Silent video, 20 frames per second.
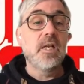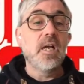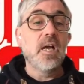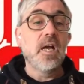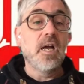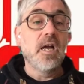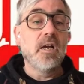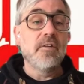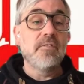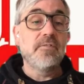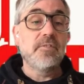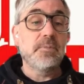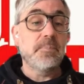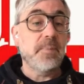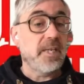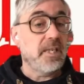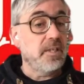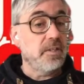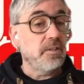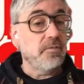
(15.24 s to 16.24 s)
of
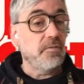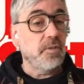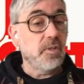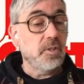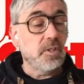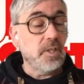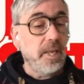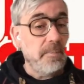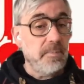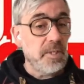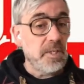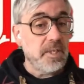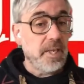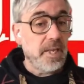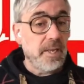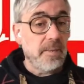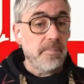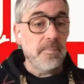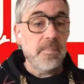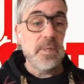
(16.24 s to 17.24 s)
Speculative Future
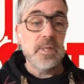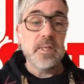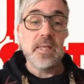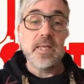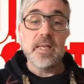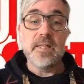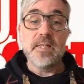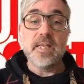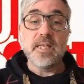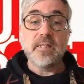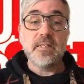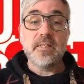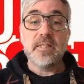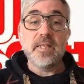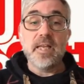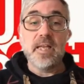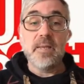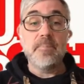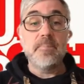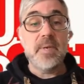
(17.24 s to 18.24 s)
Amsterdam, and that's
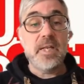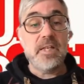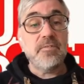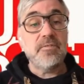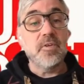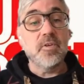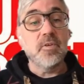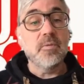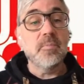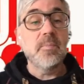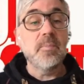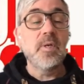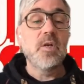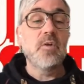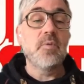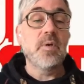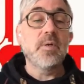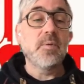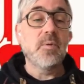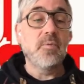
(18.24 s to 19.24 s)
a platform
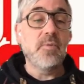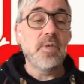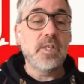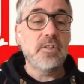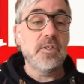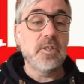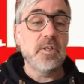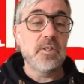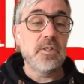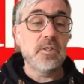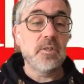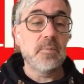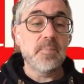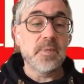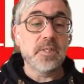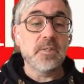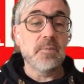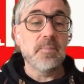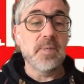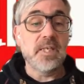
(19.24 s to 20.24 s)
where we research the
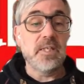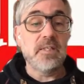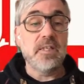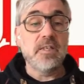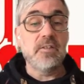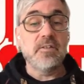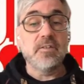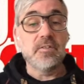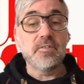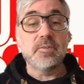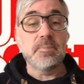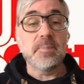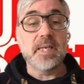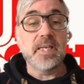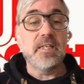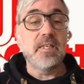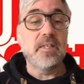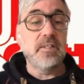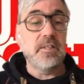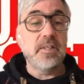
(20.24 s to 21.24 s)
possibilities of
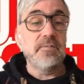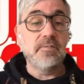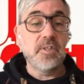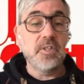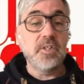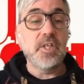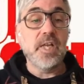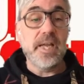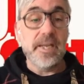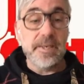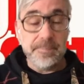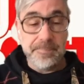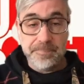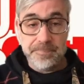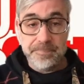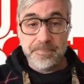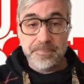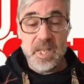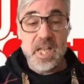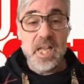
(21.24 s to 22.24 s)
speculative design.
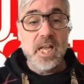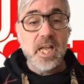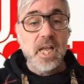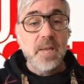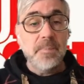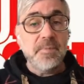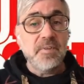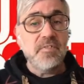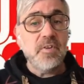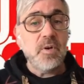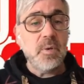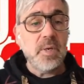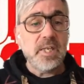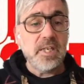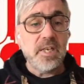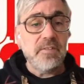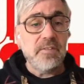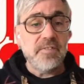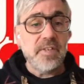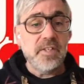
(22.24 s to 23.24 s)
Before I
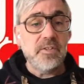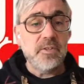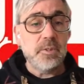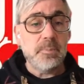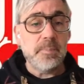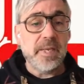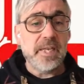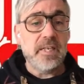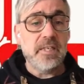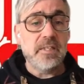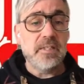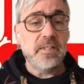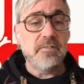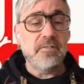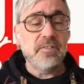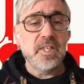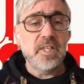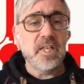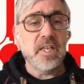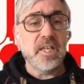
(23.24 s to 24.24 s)
dive into
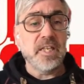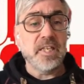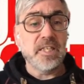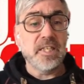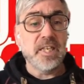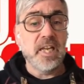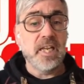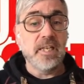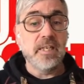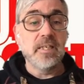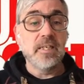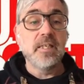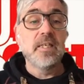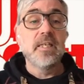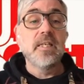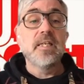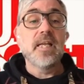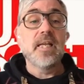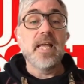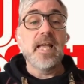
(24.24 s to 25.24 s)
speculative design
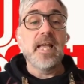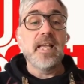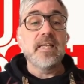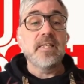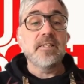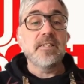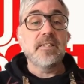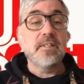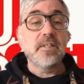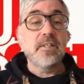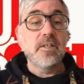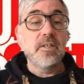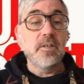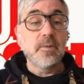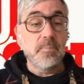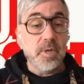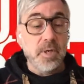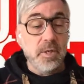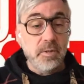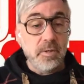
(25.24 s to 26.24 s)
as an
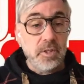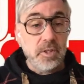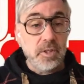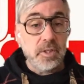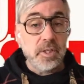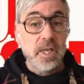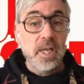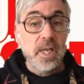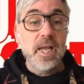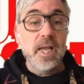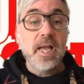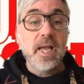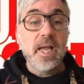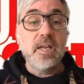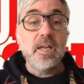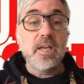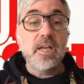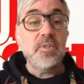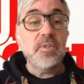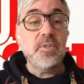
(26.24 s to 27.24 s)
approach,
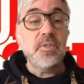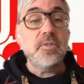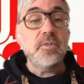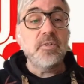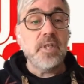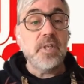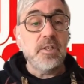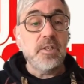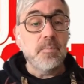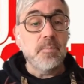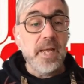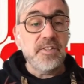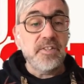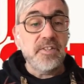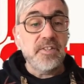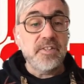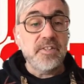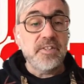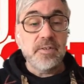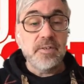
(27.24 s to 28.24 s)
I want to take you back
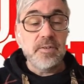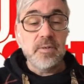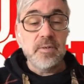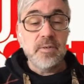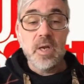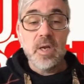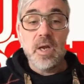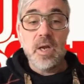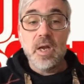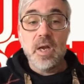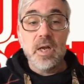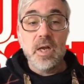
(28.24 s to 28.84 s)
to 5.